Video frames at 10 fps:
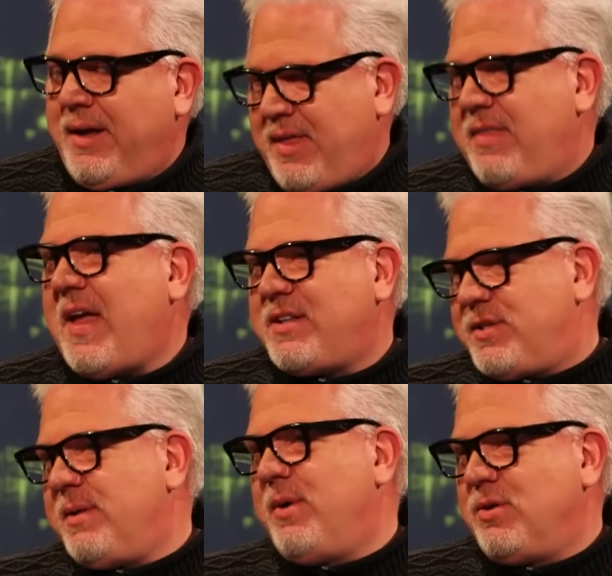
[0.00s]
I think
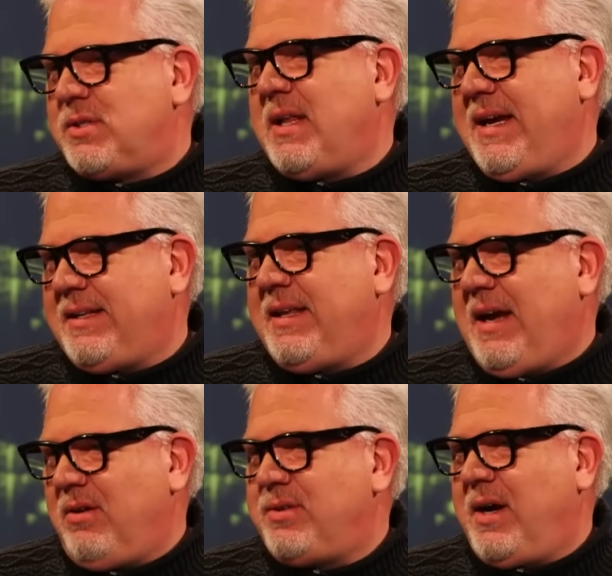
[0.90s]
that's the most likely
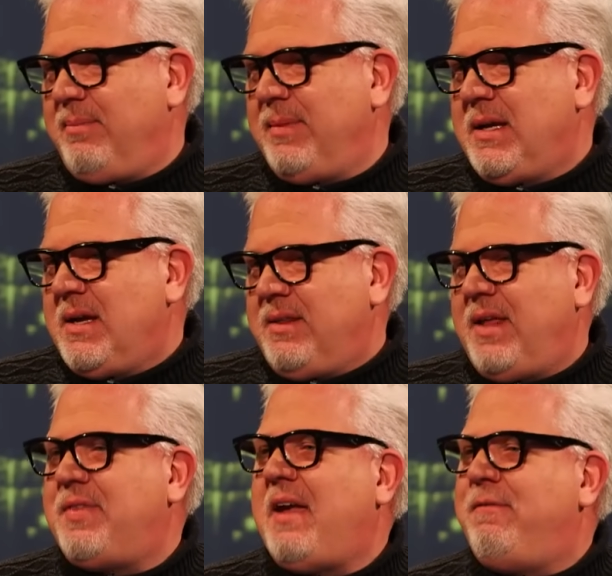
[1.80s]
outcome,
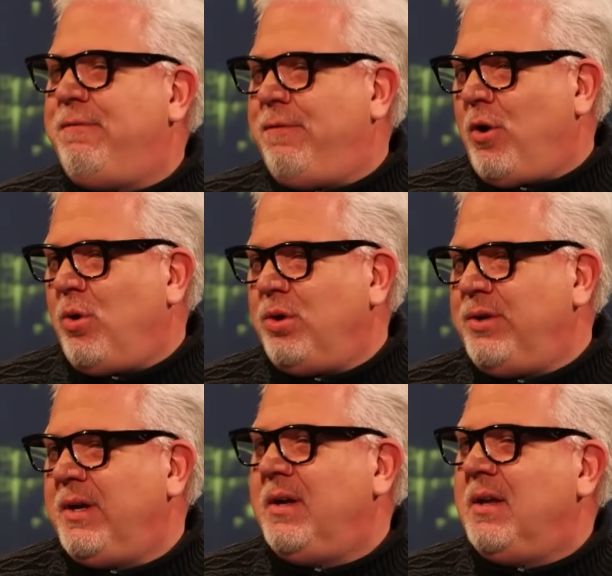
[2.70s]
that they
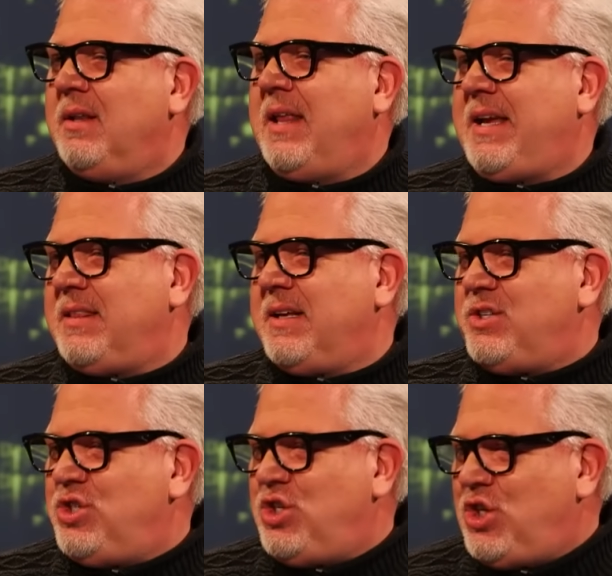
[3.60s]
fold like the
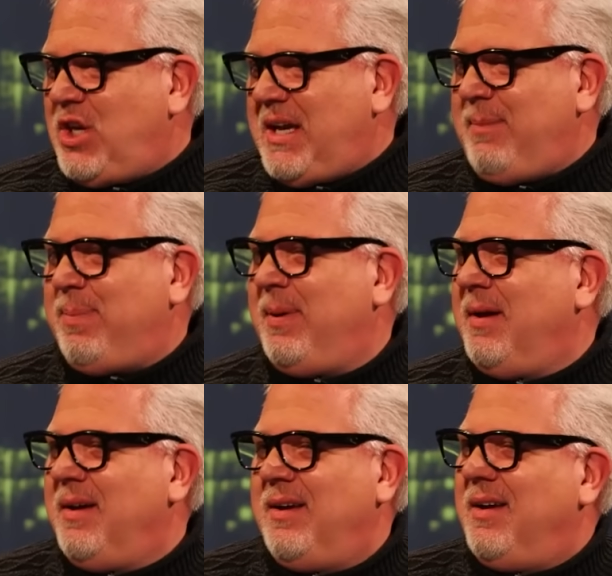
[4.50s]
cheap
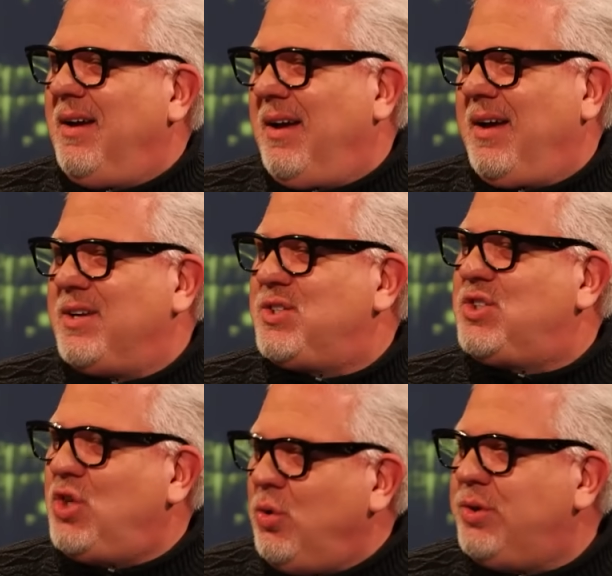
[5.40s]

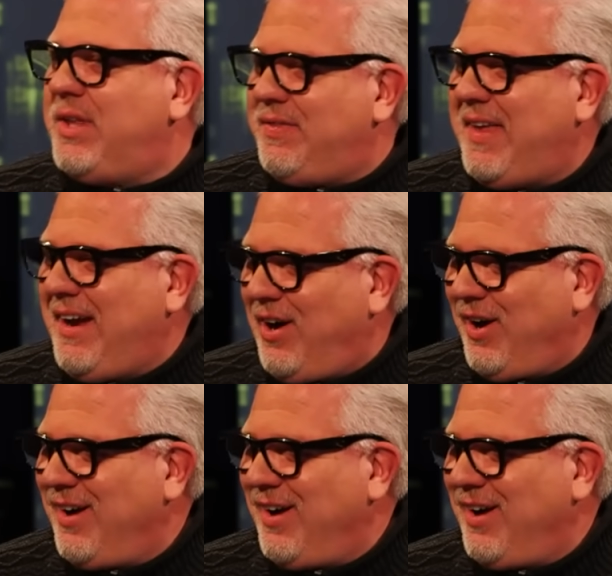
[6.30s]
suit that they are.